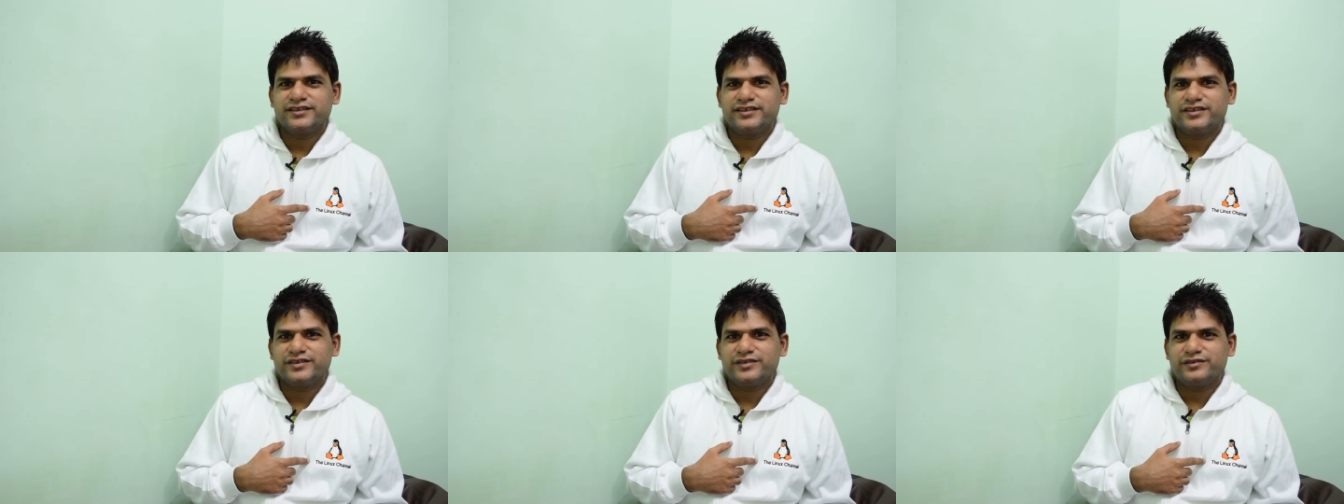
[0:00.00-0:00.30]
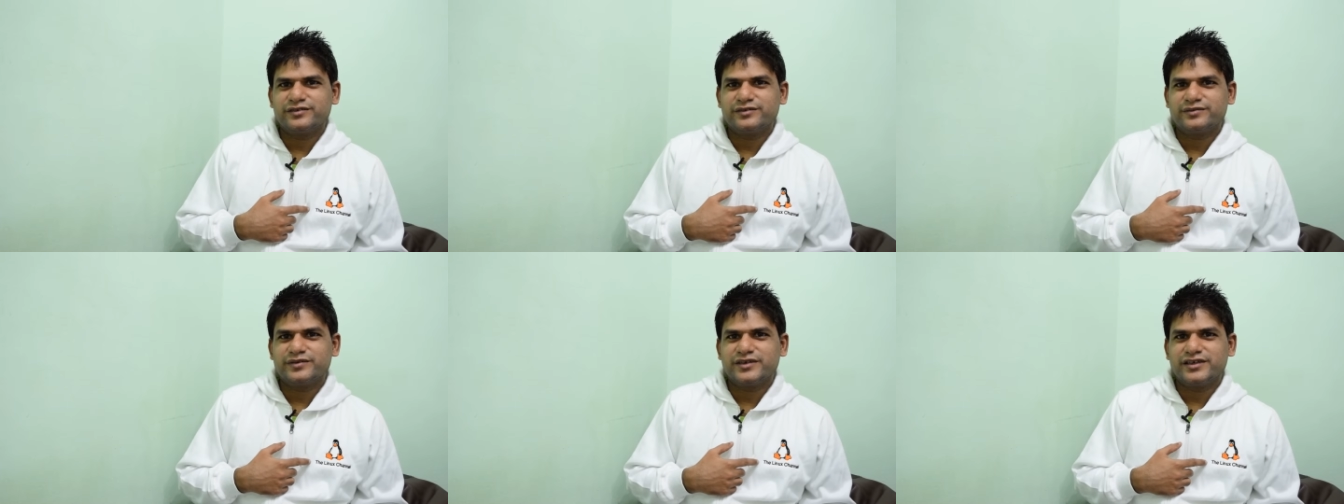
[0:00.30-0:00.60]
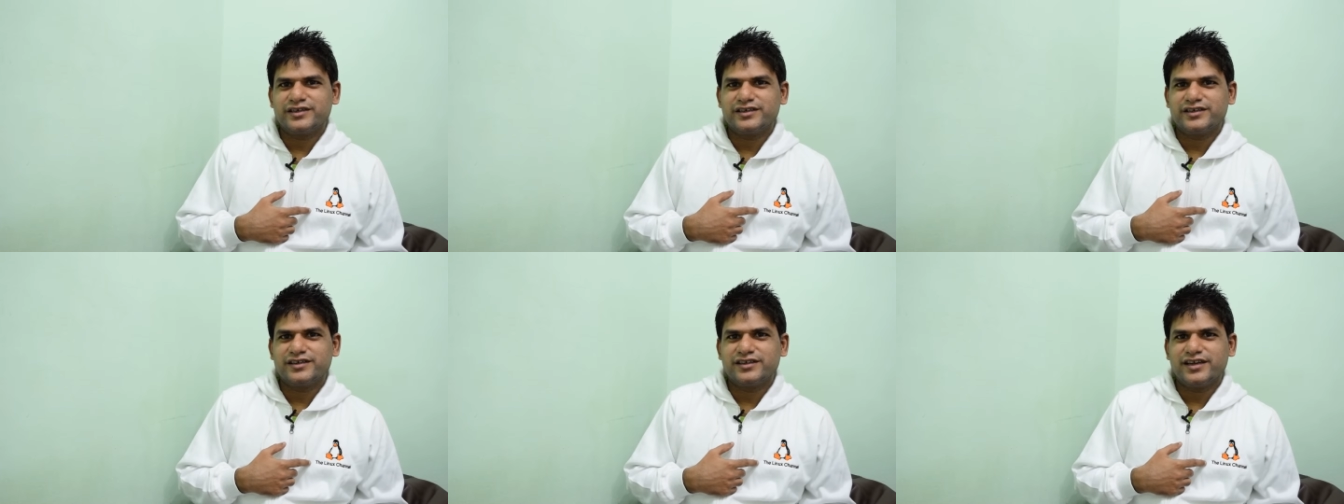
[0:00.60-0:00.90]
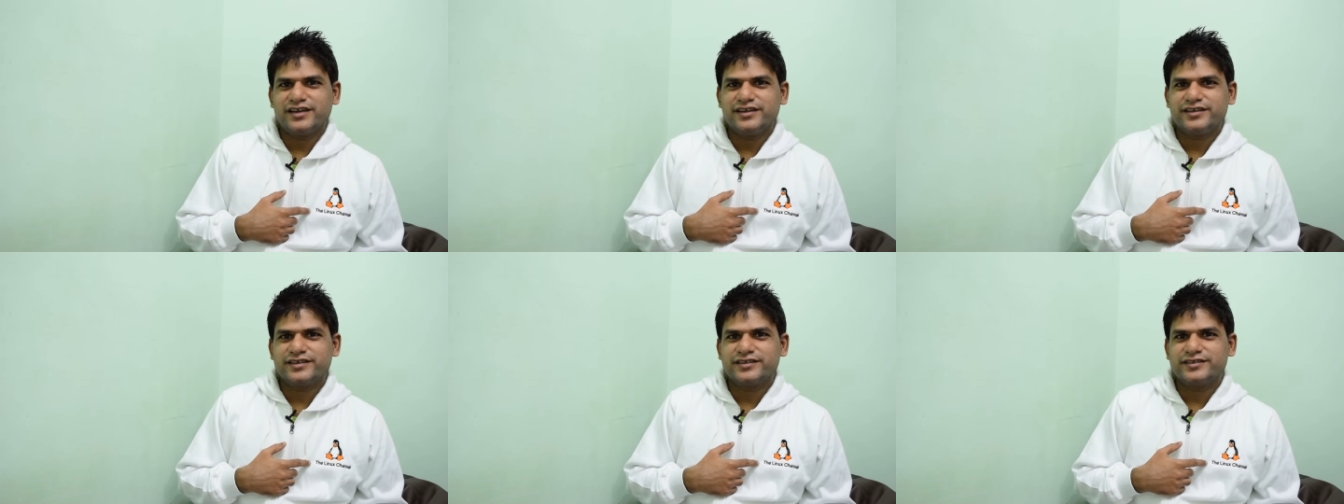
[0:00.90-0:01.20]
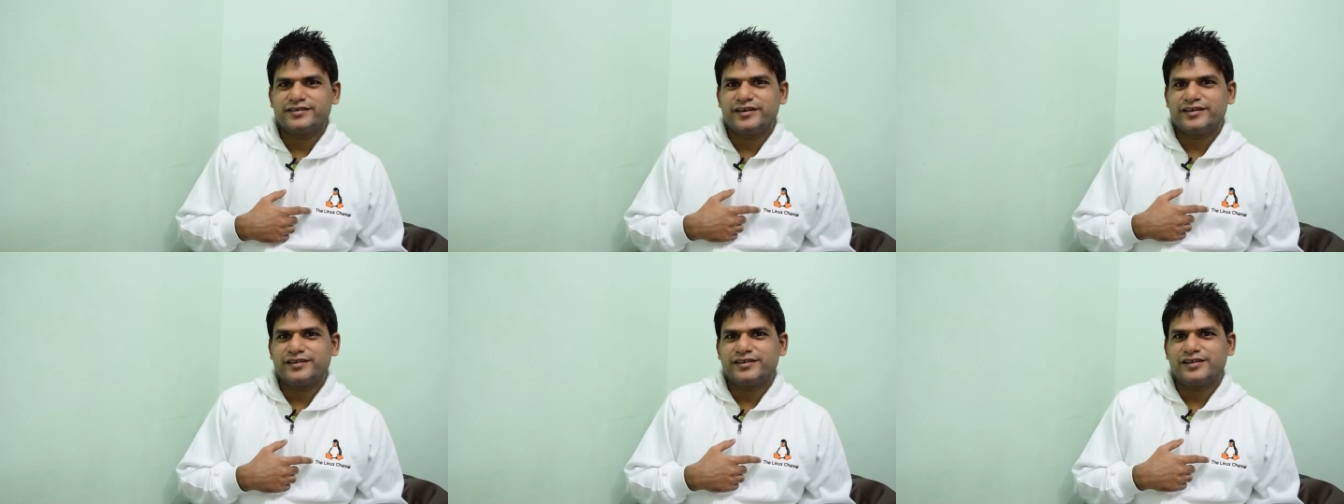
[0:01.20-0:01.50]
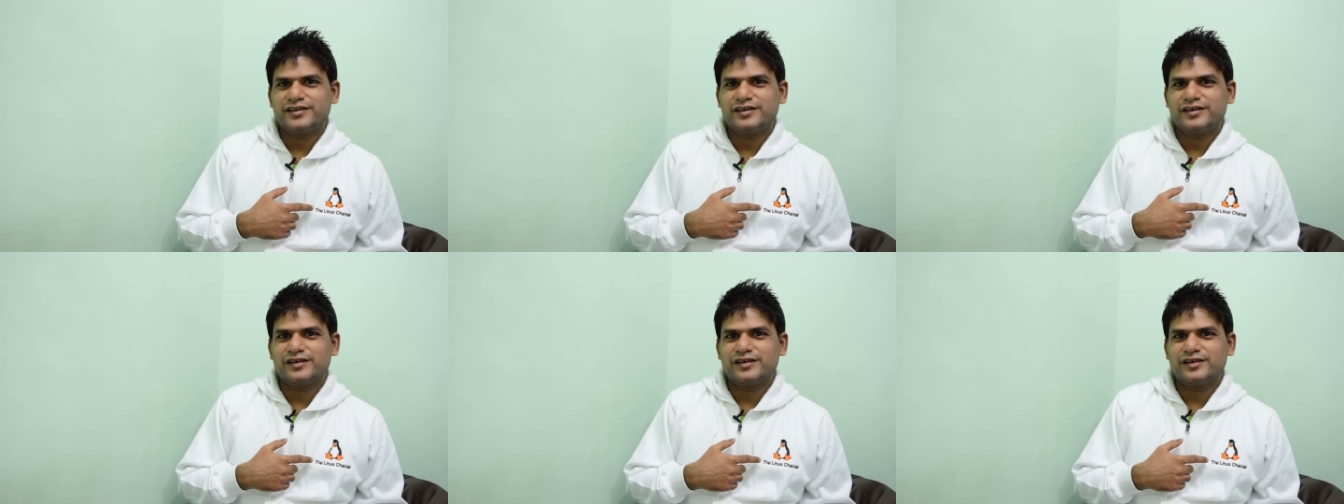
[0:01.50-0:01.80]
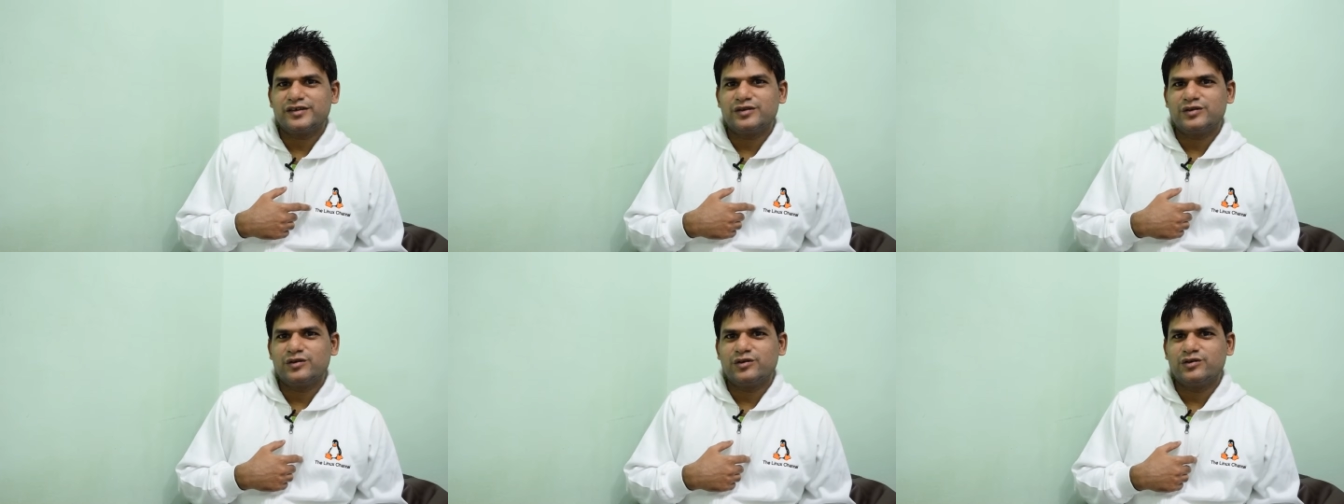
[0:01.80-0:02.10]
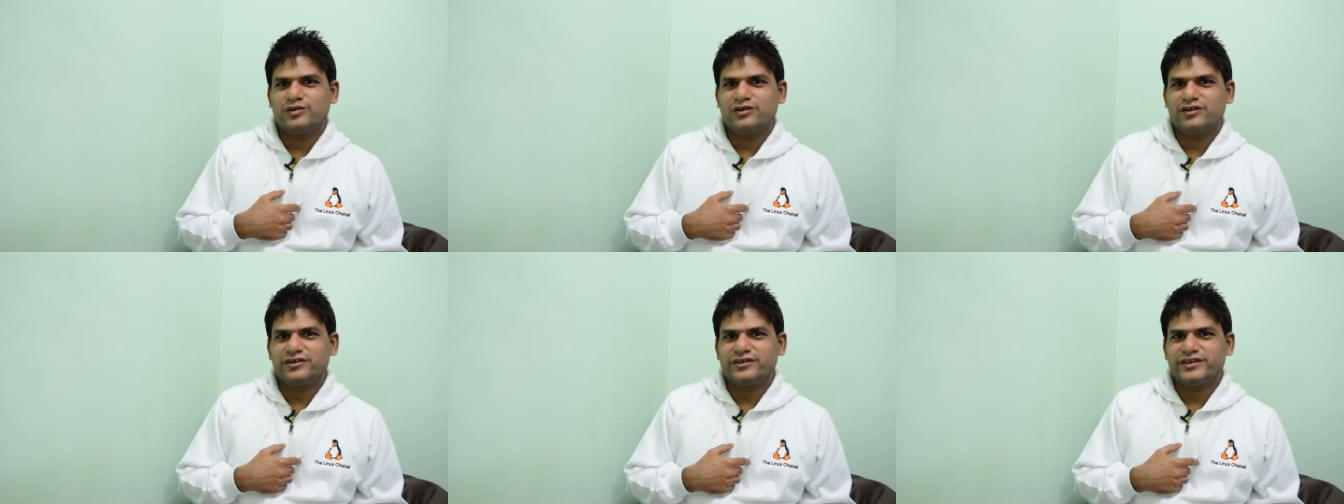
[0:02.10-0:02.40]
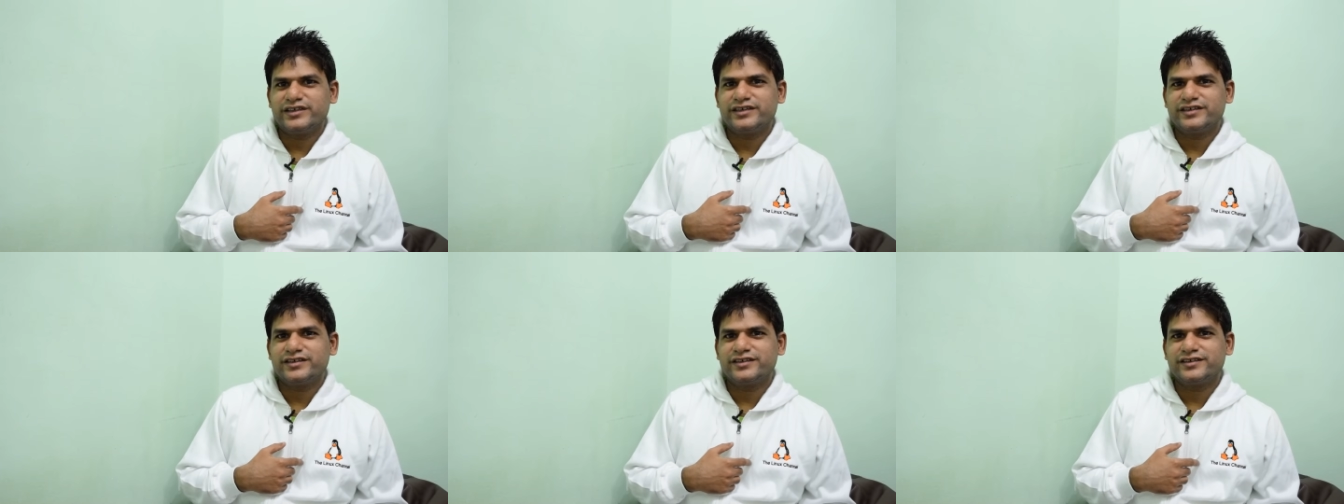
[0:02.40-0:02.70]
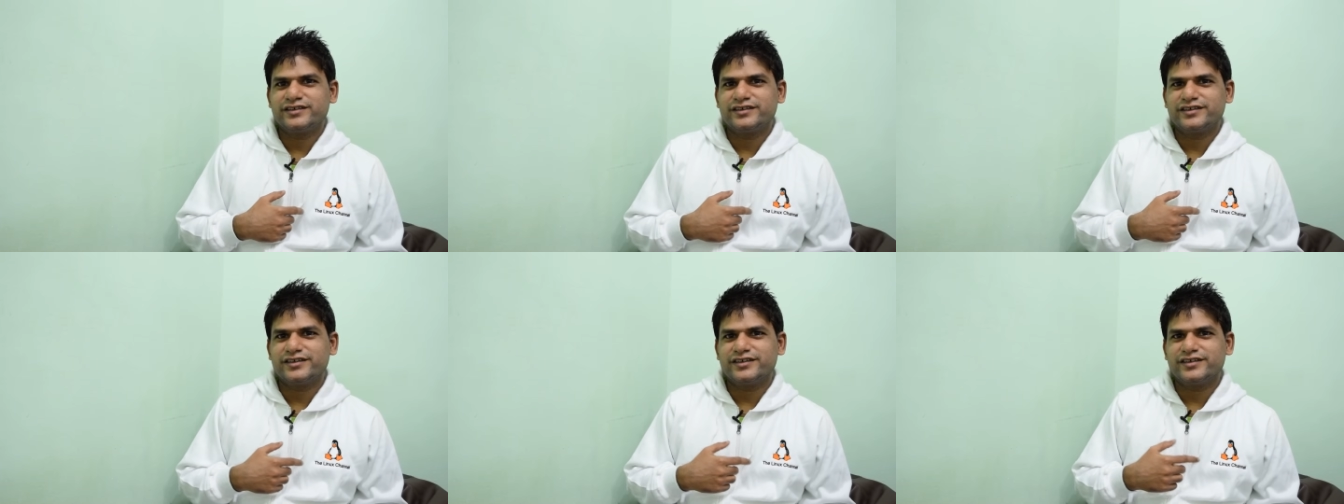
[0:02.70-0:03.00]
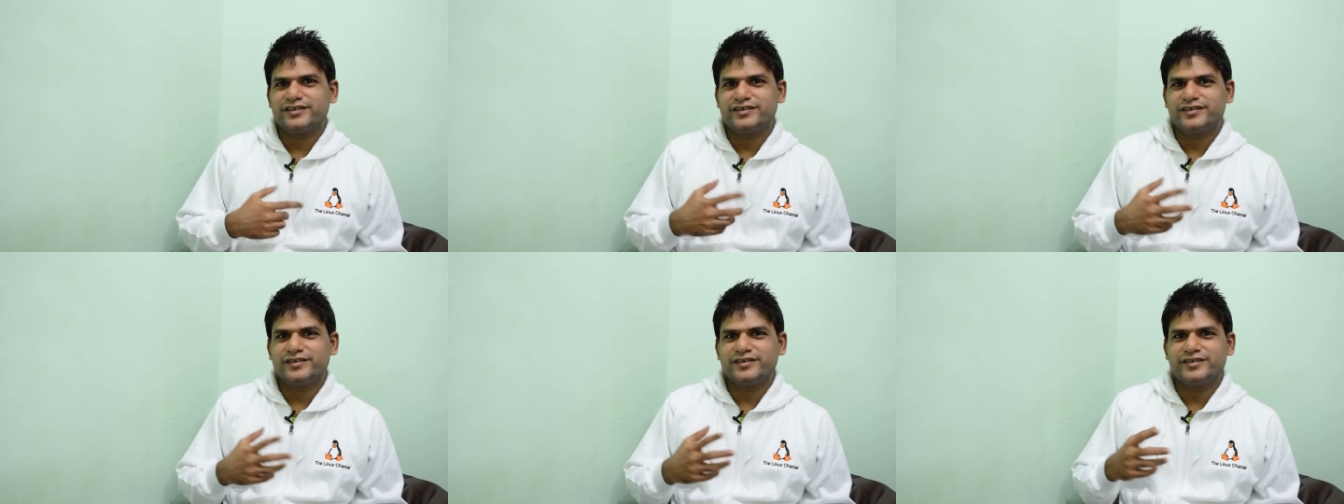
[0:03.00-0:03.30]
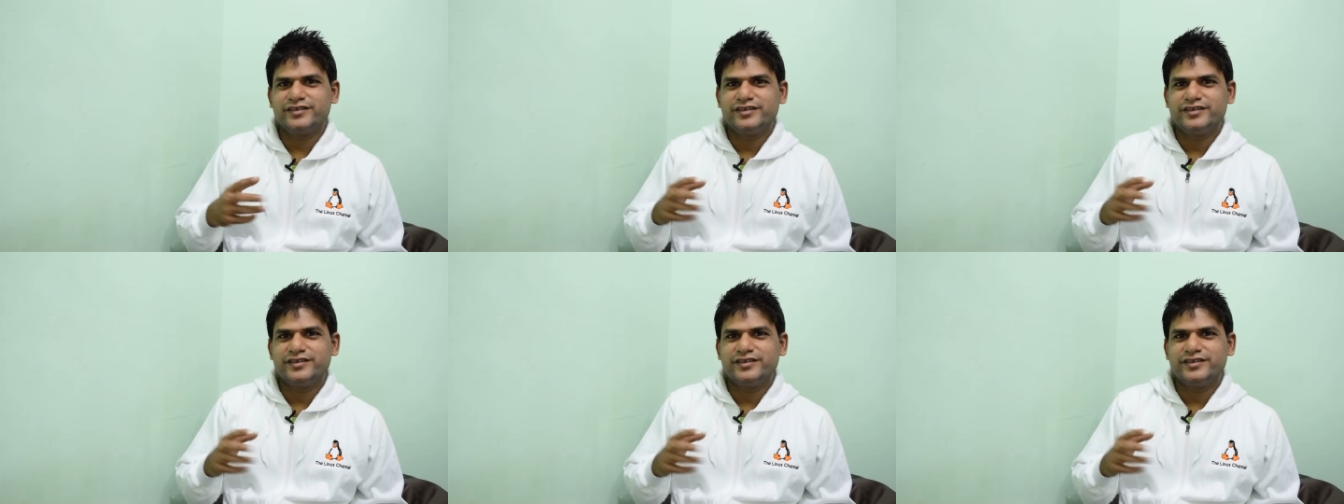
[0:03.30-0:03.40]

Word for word: Linux channel logo on it, and